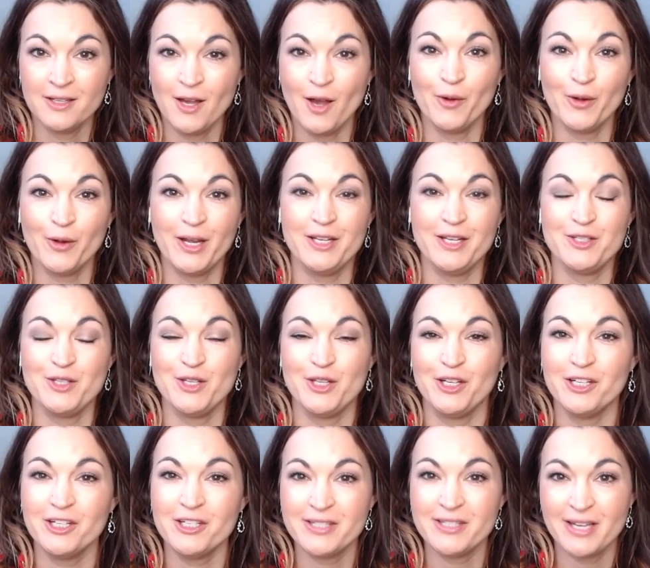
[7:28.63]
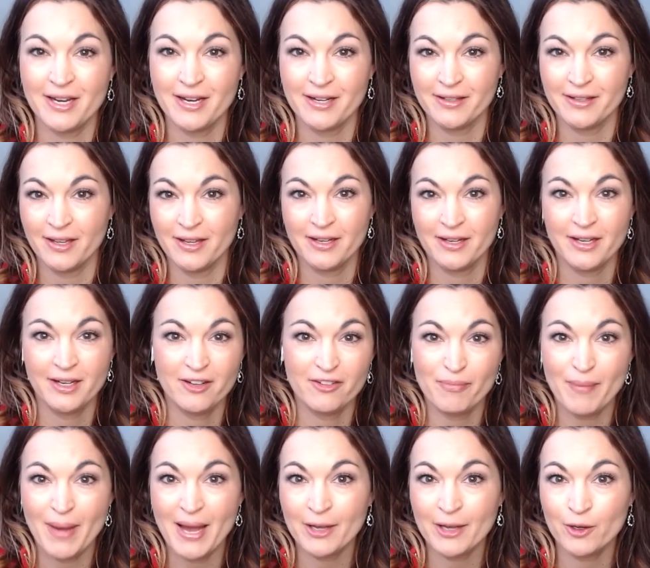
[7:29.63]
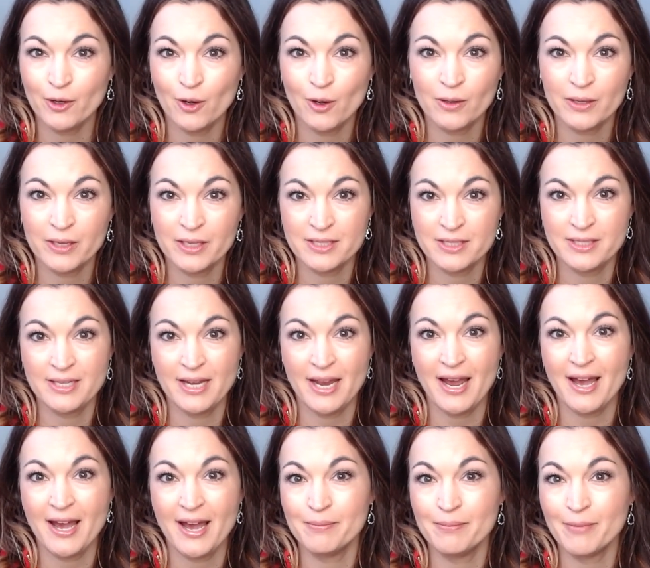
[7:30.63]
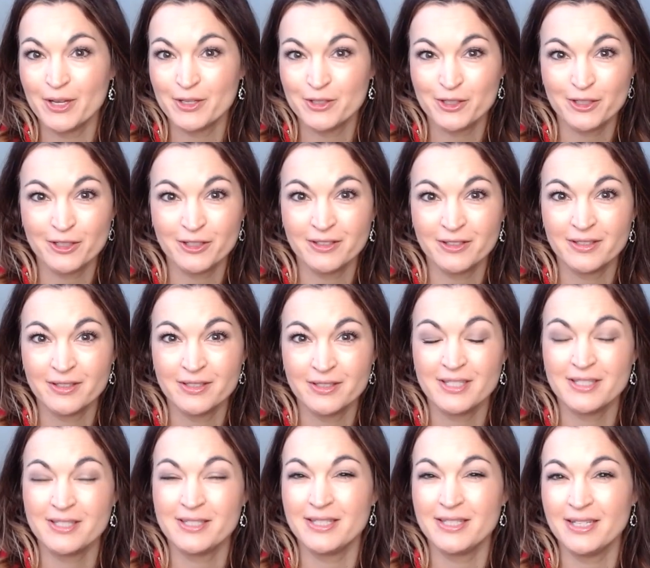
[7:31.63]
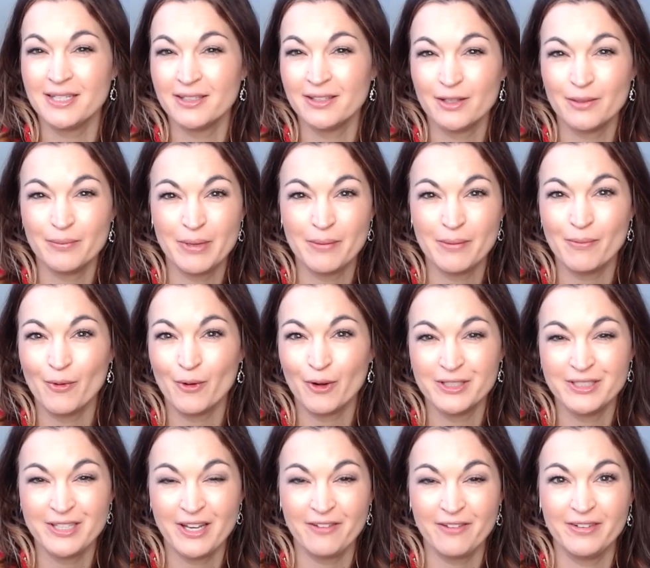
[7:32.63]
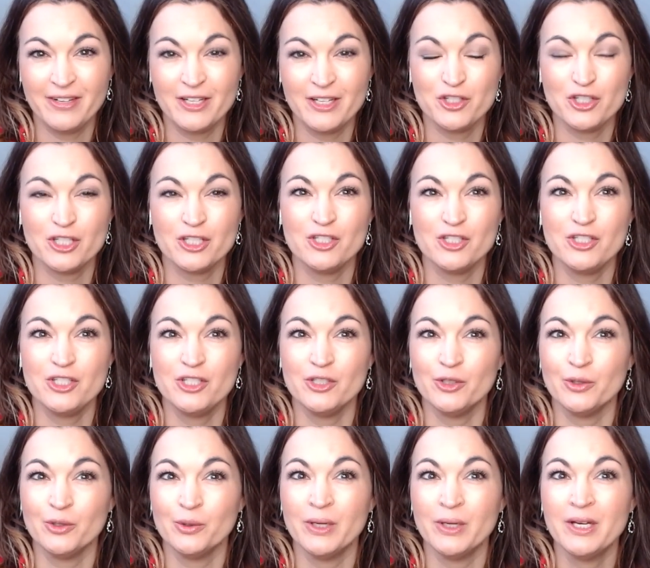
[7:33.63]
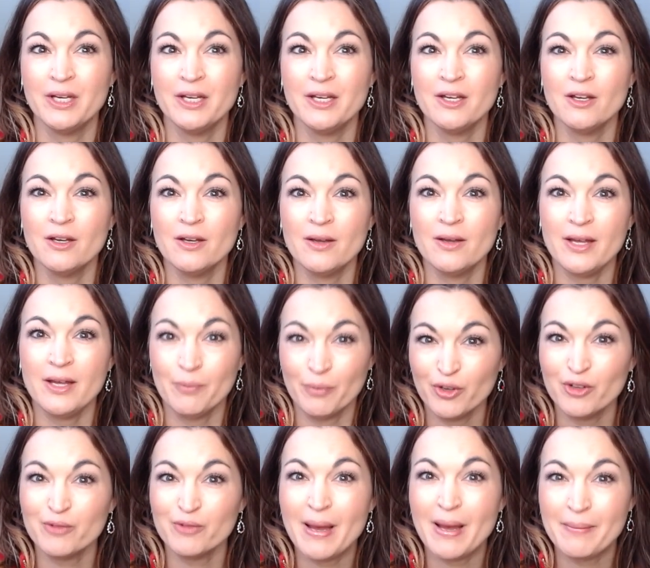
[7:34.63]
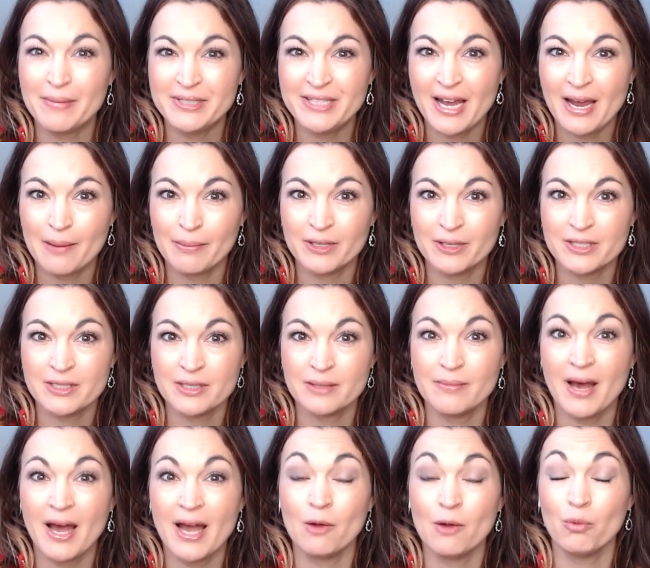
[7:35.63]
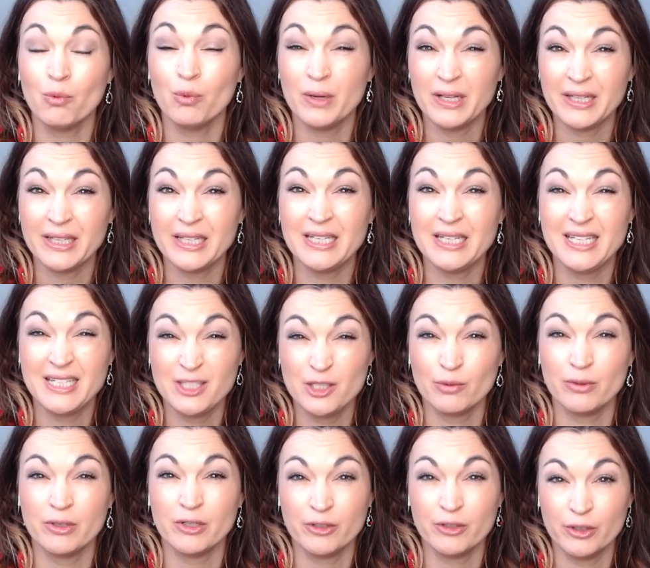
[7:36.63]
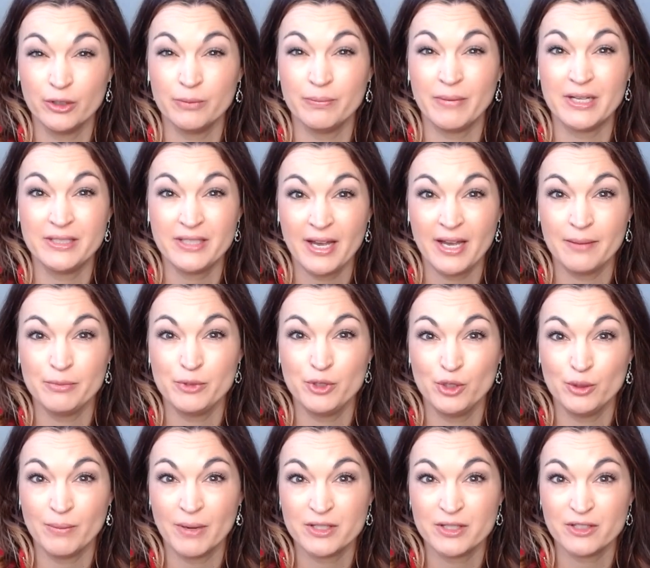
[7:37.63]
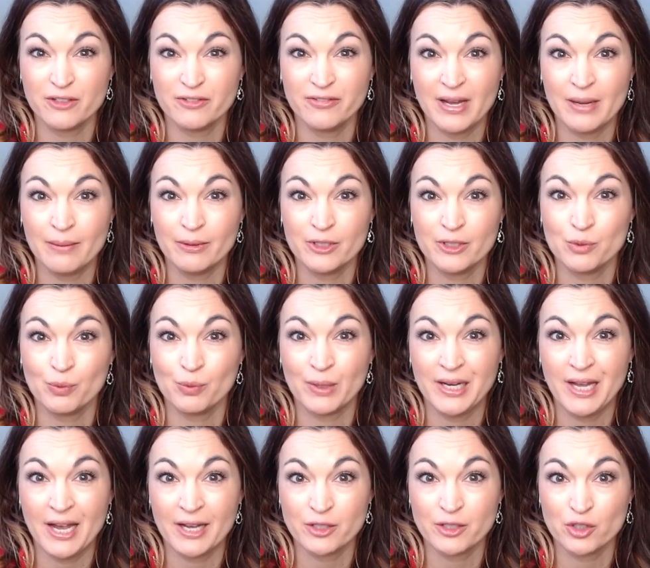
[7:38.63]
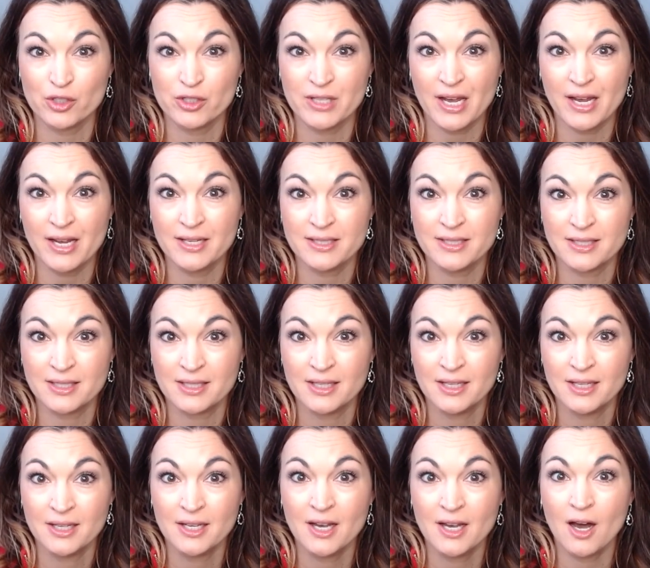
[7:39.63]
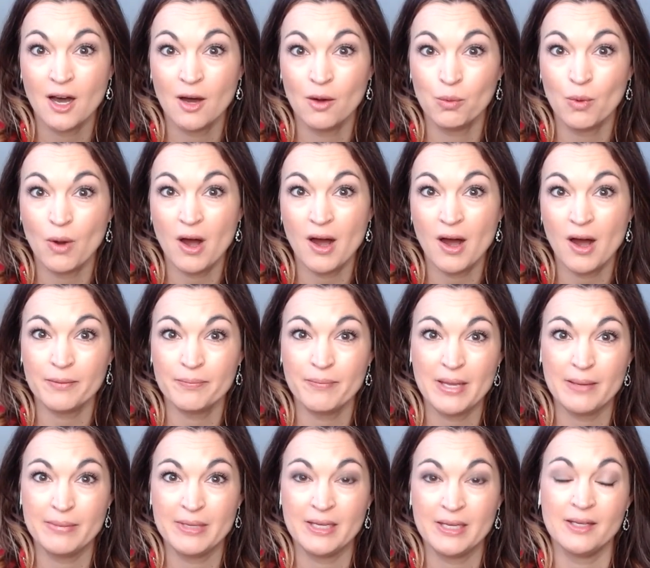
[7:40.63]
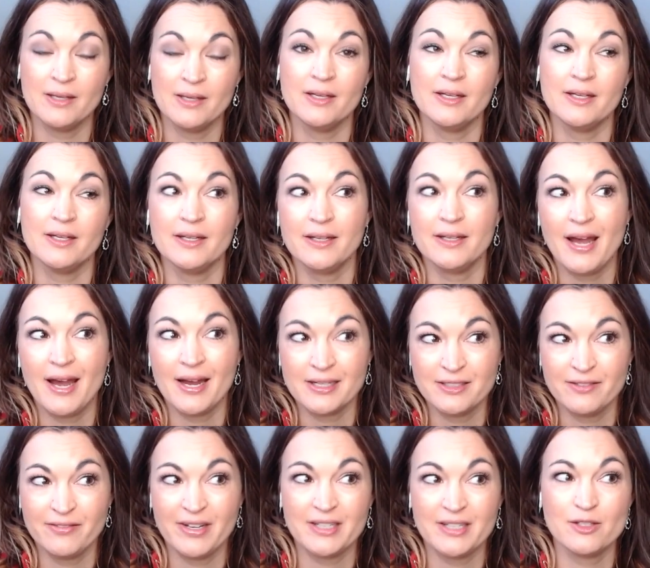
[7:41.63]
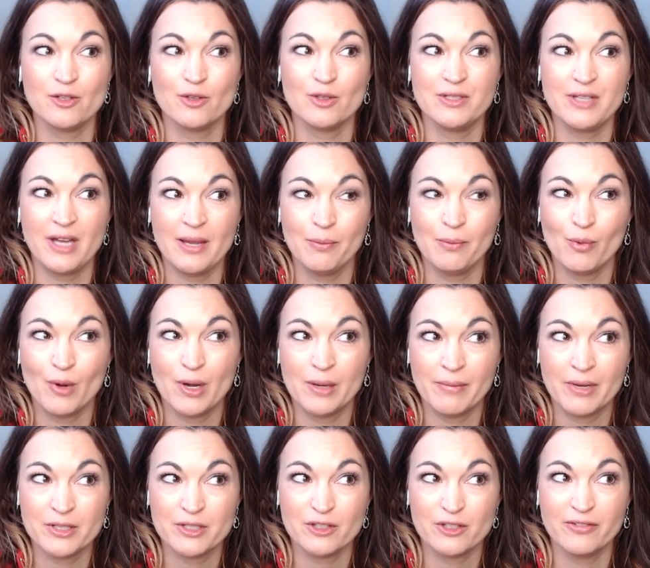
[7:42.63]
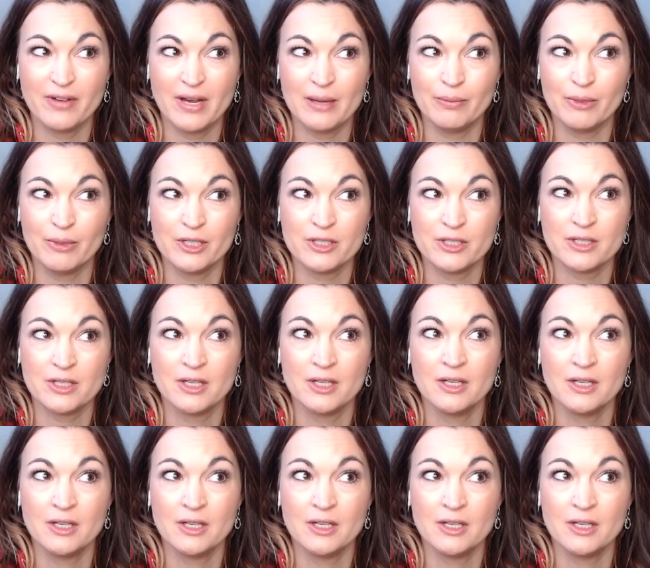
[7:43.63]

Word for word: Okay, so you're saying that if my goal is to add muscle, to see a little bit more definition, to improve my metabolism, I really need to recruit my type 2 muscle fibers when I exercise. A walk maybe activates those type 1 muscle fibers.